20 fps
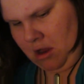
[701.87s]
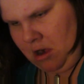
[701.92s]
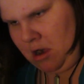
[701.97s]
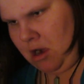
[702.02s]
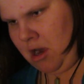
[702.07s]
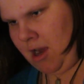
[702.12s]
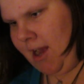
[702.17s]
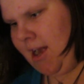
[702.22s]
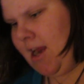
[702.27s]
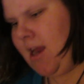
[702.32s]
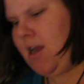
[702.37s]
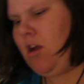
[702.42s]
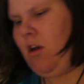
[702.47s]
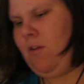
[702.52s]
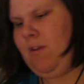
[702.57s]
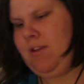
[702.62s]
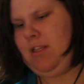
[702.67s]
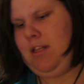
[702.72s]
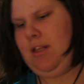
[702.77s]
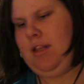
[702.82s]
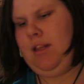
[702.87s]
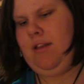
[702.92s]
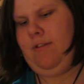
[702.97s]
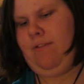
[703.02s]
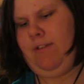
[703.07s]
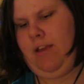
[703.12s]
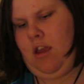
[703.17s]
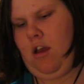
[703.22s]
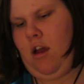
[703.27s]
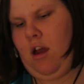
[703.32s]
looking at all this
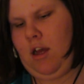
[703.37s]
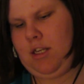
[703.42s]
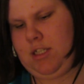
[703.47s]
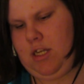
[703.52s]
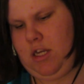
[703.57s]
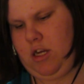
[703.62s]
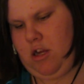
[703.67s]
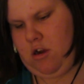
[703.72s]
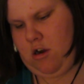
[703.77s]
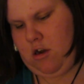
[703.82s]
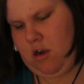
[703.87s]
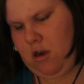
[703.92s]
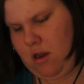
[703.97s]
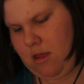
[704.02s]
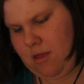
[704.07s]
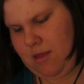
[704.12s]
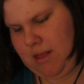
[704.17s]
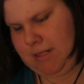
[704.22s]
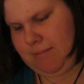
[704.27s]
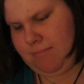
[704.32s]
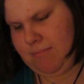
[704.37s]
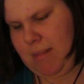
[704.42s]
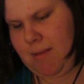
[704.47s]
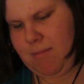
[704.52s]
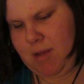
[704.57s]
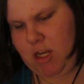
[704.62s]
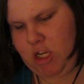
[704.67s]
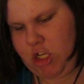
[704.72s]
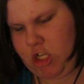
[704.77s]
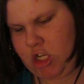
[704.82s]
lovely cotton yarn, this
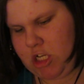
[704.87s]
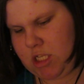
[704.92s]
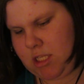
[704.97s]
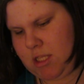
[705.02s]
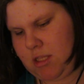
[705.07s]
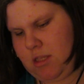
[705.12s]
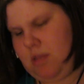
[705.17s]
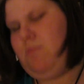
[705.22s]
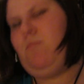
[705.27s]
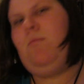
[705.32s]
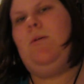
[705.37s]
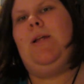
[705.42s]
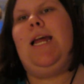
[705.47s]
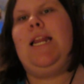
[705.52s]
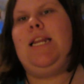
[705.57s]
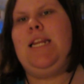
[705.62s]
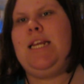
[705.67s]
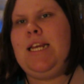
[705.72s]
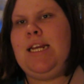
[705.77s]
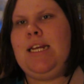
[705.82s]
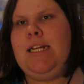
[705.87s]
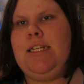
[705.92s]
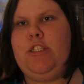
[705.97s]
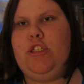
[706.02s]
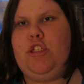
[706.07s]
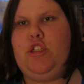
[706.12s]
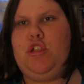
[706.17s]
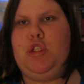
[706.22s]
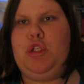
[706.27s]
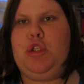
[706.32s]
might be just what I need
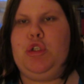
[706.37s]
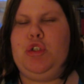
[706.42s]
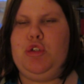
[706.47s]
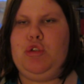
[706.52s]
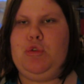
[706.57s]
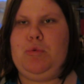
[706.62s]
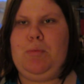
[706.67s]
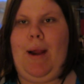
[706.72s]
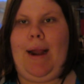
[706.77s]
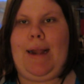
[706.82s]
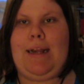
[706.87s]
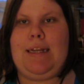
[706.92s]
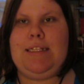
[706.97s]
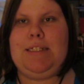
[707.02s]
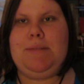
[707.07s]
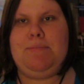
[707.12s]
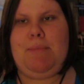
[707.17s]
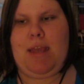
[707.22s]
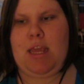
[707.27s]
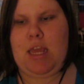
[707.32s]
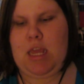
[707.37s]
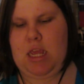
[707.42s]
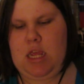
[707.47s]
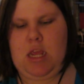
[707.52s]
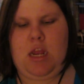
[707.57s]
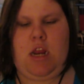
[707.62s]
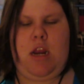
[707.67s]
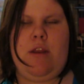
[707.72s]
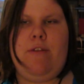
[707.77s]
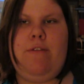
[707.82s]
to practice
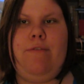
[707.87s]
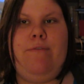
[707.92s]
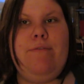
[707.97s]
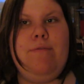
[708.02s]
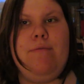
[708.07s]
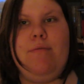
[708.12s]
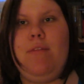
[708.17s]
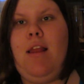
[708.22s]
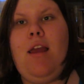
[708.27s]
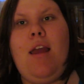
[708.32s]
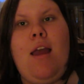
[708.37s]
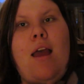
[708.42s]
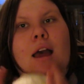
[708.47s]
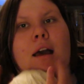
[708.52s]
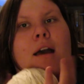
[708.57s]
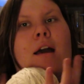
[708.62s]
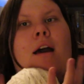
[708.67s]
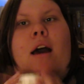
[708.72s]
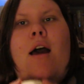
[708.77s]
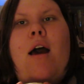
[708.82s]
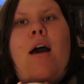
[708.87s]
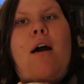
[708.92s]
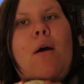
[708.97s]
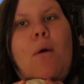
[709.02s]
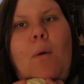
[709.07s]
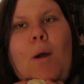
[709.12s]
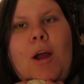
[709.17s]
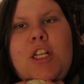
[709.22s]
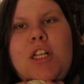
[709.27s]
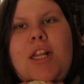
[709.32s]
making
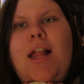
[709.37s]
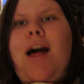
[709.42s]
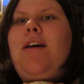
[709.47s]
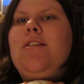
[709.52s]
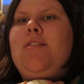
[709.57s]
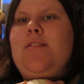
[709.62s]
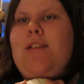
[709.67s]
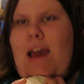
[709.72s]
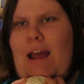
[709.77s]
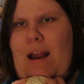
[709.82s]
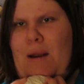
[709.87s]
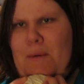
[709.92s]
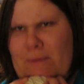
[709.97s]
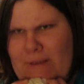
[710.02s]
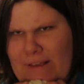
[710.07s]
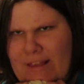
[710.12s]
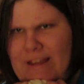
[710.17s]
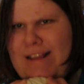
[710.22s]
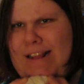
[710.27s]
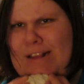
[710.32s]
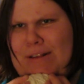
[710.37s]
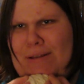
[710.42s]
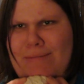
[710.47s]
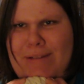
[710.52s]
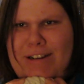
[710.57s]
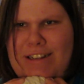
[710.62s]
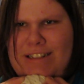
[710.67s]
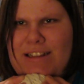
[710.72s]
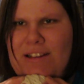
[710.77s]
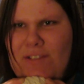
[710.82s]
washcloths. And I really like this. I
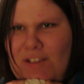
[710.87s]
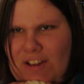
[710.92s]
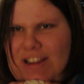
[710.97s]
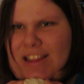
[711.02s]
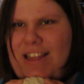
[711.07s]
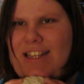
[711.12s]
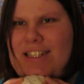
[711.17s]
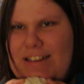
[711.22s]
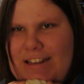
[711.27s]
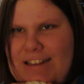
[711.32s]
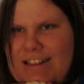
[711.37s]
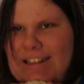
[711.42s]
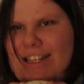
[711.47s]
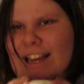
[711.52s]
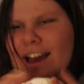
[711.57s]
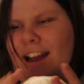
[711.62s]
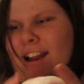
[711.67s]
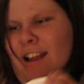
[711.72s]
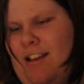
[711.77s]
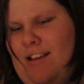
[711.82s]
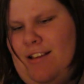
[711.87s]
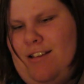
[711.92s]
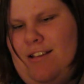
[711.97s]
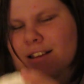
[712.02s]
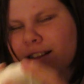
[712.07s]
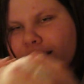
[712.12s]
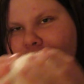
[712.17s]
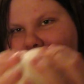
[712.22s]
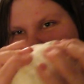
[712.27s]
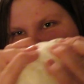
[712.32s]
might just leave it like this because it's kind of
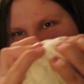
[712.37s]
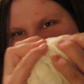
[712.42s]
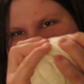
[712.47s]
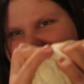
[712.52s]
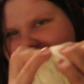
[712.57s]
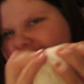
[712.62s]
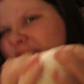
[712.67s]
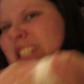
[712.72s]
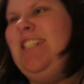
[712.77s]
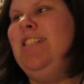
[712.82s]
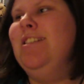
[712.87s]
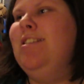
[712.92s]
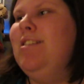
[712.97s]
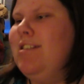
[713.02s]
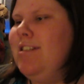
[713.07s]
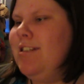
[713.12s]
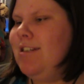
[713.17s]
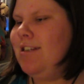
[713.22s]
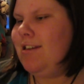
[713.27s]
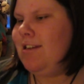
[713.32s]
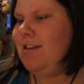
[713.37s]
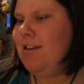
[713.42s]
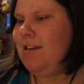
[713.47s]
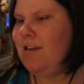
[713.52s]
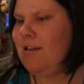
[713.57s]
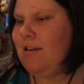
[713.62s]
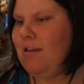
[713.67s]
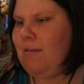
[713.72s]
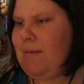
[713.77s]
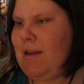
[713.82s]
squishy.
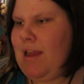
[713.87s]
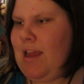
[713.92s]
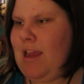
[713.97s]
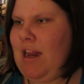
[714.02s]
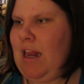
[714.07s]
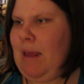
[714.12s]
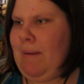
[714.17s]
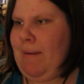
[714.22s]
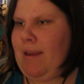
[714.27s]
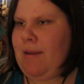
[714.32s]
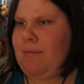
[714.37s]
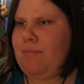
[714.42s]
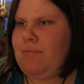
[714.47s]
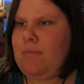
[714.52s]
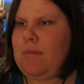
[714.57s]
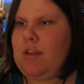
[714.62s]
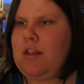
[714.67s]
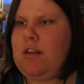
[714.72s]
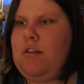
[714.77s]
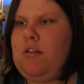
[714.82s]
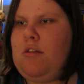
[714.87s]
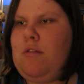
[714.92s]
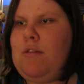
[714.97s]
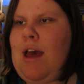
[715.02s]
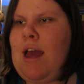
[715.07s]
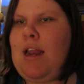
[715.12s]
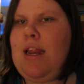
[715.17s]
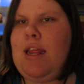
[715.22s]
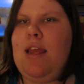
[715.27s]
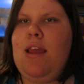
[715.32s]
Anyway, so
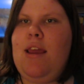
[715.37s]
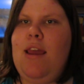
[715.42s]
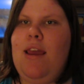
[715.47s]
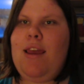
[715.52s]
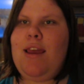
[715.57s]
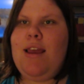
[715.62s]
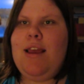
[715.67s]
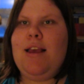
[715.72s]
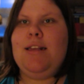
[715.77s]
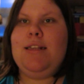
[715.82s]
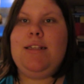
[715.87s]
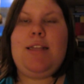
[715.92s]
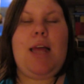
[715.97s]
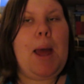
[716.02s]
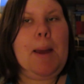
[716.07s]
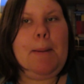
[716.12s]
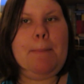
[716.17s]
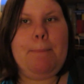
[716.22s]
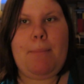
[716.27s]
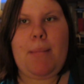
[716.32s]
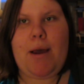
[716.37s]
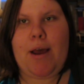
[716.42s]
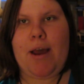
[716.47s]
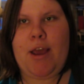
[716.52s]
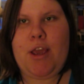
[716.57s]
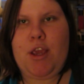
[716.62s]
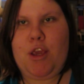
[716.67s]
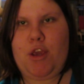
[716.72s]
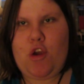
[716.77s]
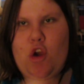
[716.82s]
that is
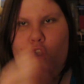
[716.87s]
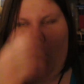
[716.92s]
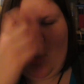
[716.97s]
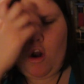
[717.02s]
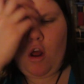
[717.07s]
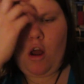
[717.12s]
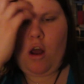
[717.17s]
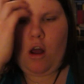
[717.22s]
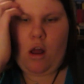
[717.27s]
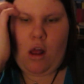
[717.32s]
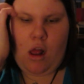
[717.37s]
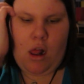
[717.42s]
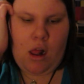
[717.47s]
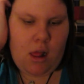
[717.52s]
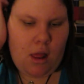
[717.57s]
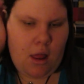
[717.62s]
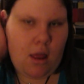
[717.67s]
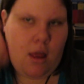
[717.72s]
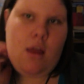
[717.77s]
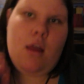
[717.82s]
my yarn haul.